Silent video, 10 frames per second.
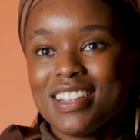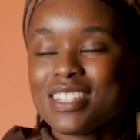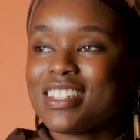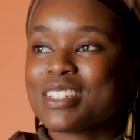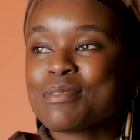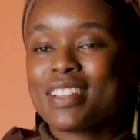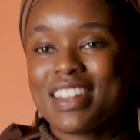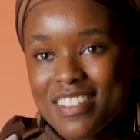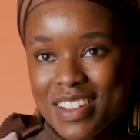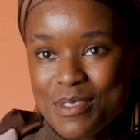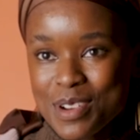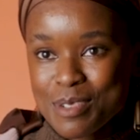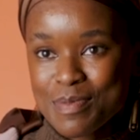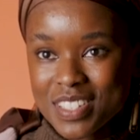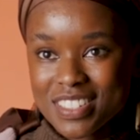interdisciplinary
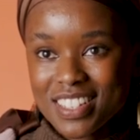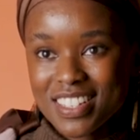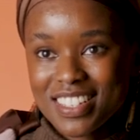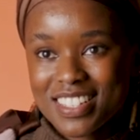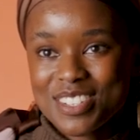world builder.